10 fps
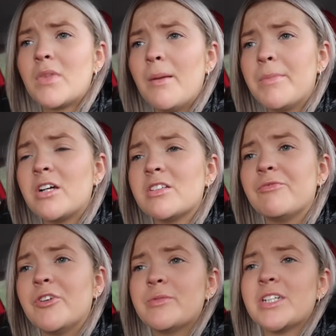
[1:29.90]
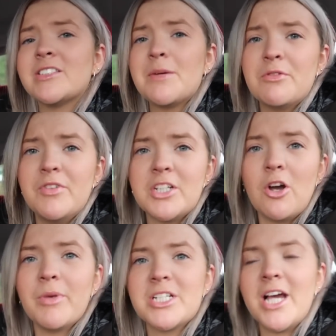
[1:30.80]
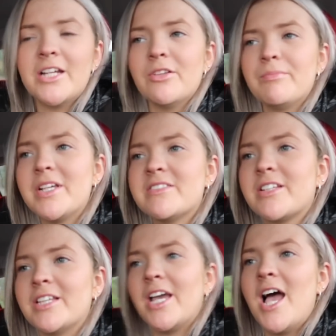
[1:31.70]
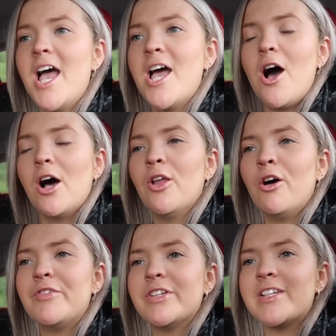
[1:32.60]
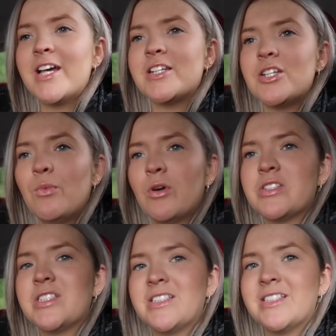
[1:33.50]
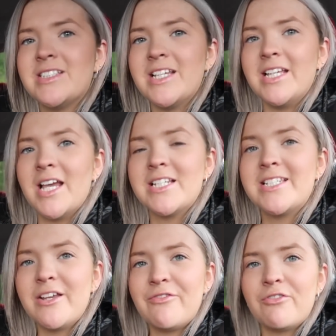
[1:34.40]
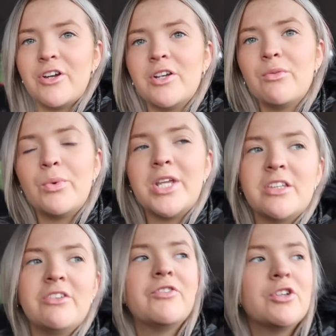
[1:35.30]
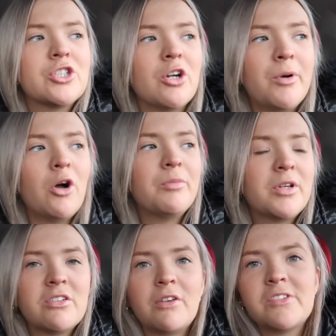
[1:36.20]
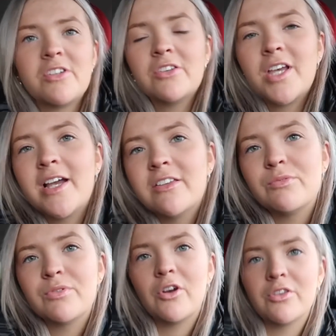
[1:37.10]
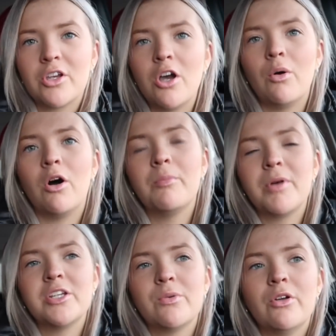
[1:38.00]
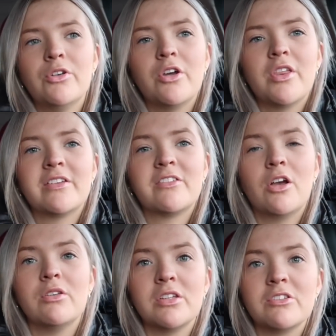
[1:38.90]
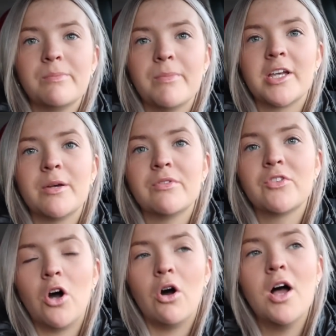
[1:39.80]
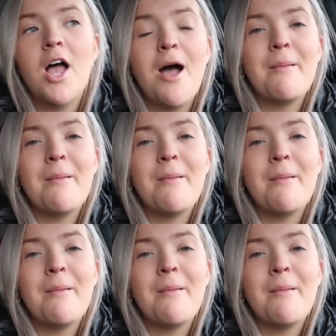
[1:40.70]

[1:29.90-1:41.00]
Because I'm filming a separate video on my channel. Basically, a lot of you said you wanted to see a different weekly food shop haul because obviously on the island we've got the Co-op and you all know that's the only supermarket we've got.